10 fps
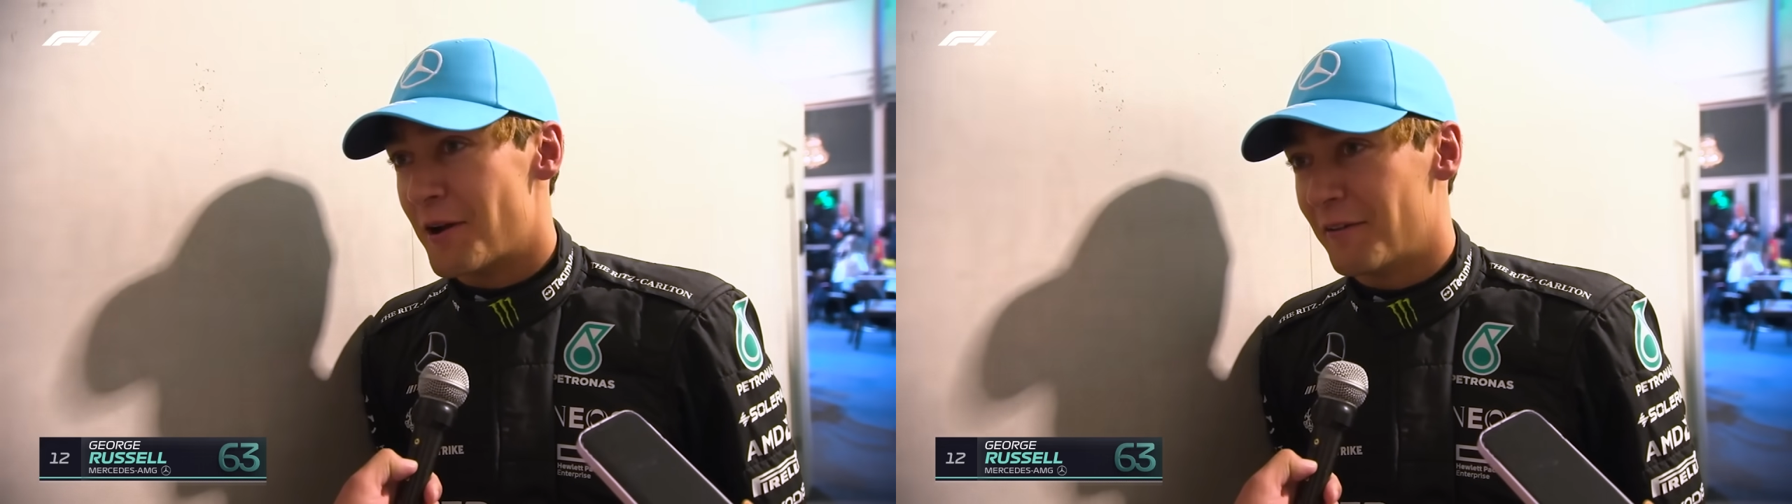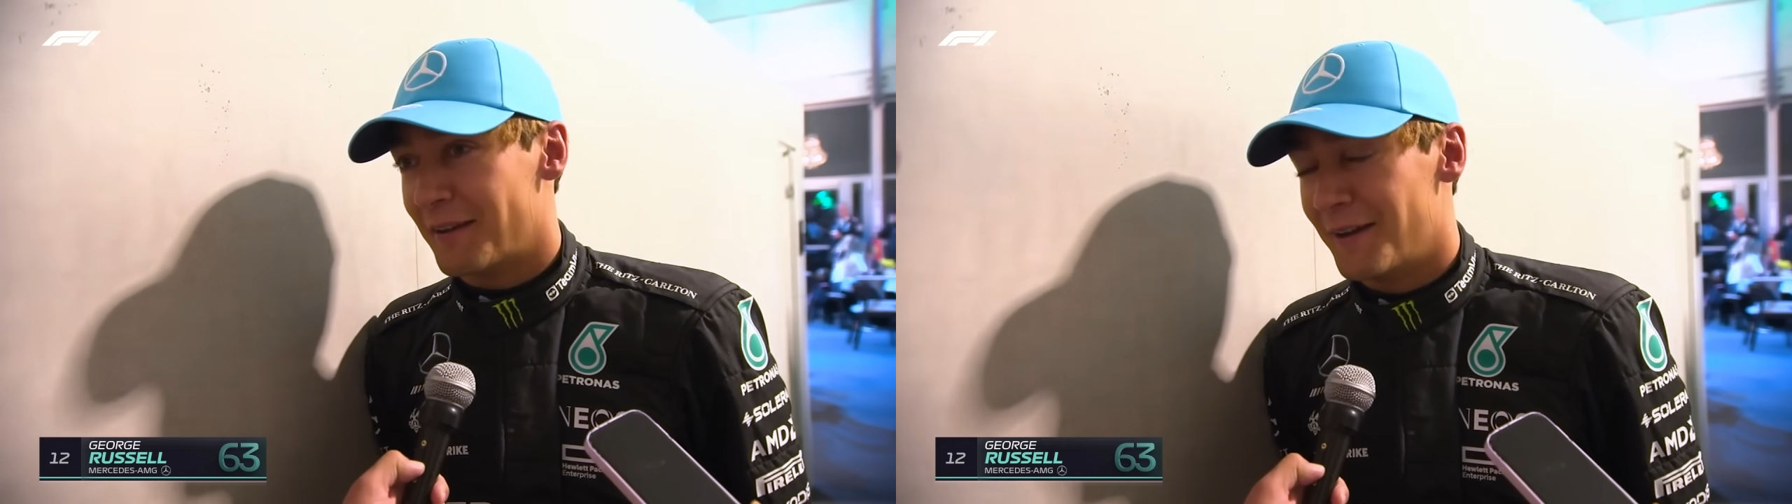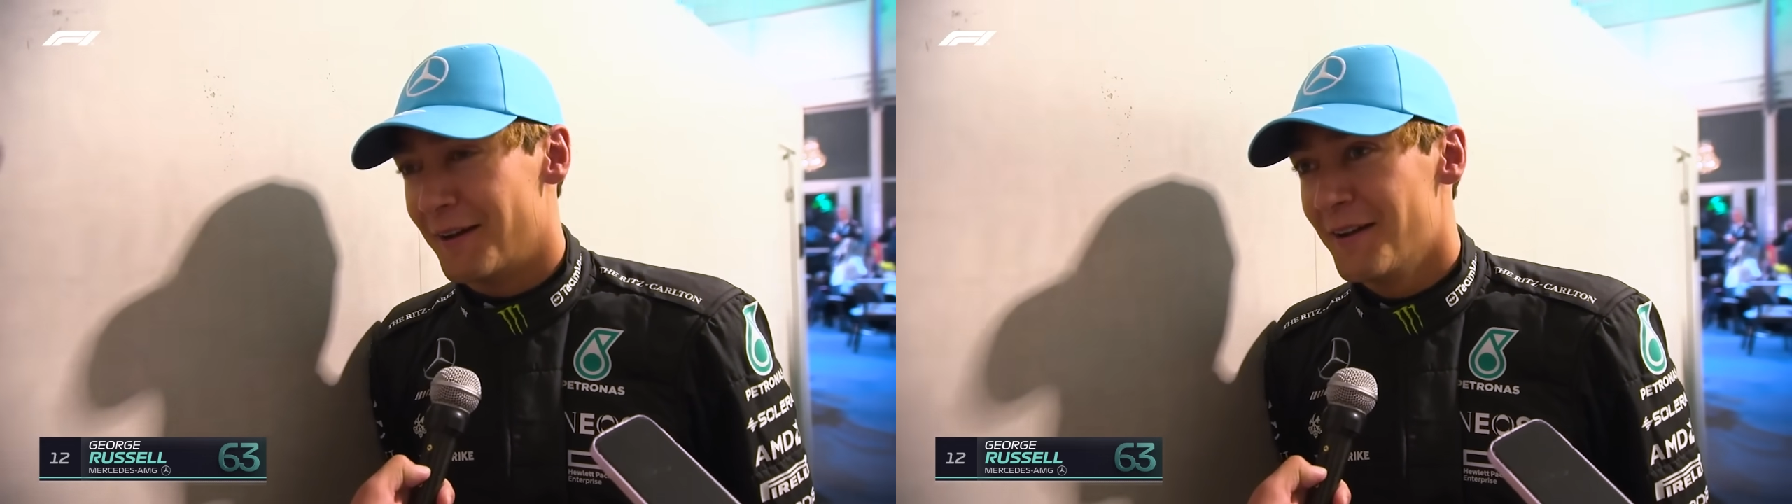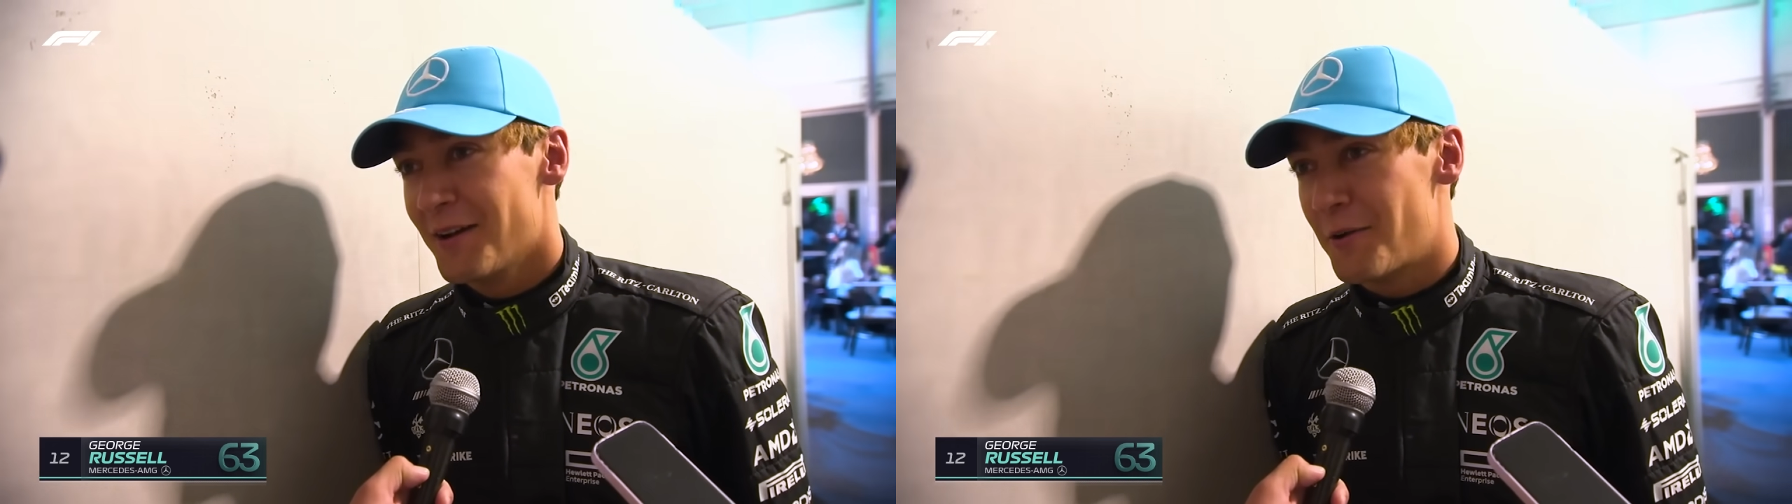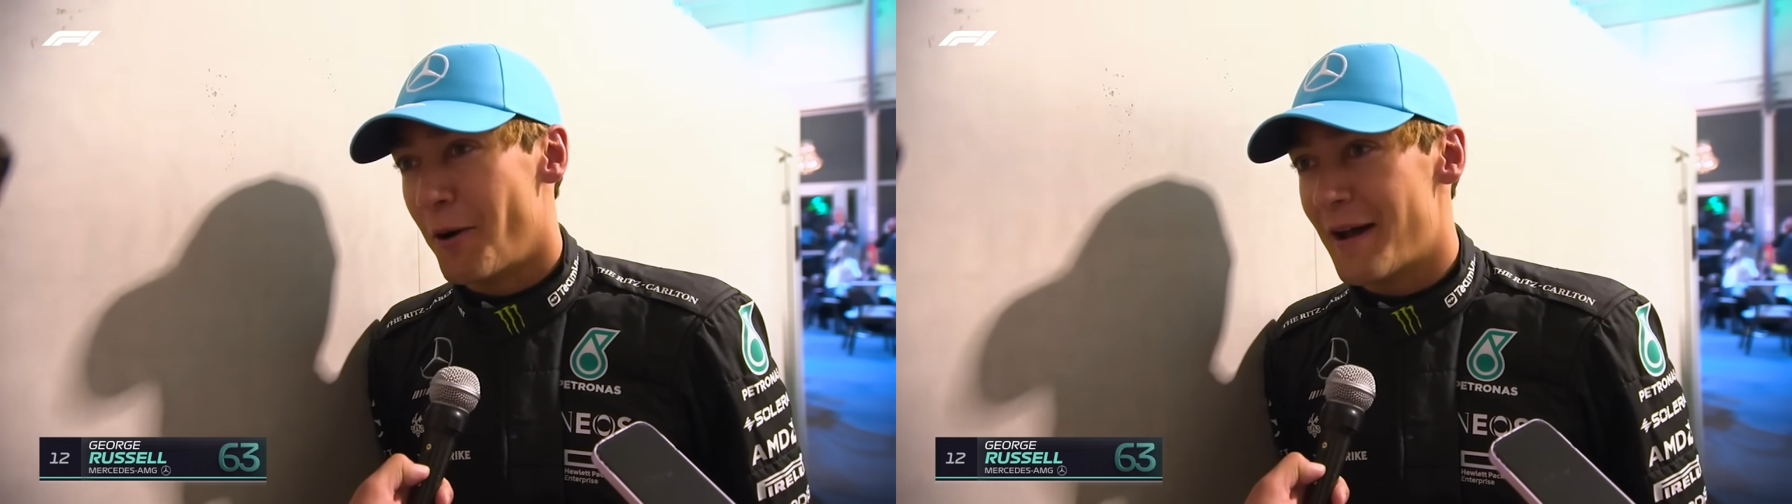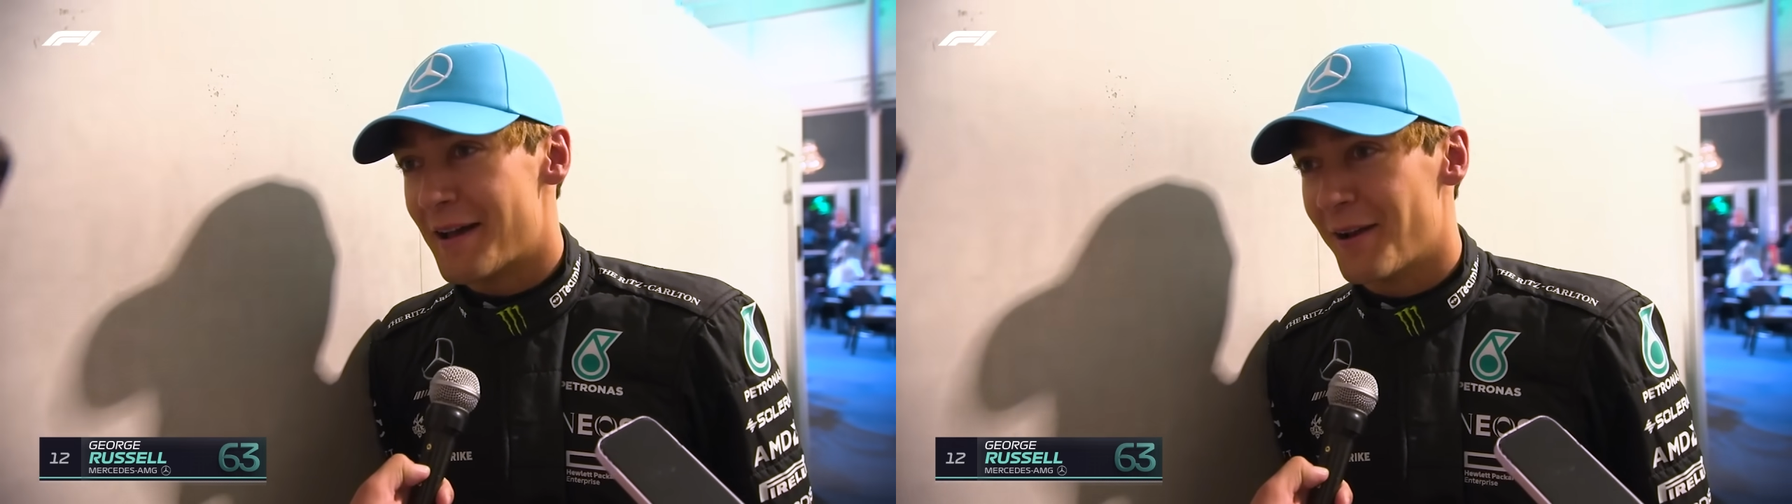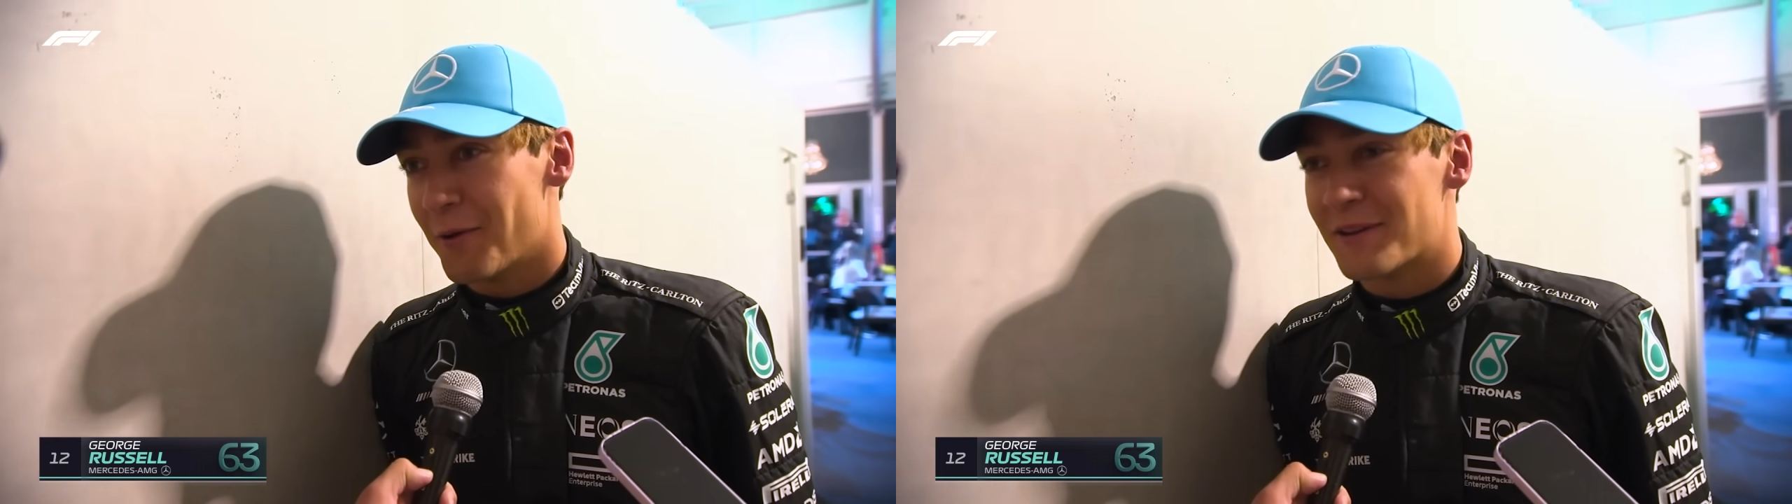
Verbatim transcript: after quite a long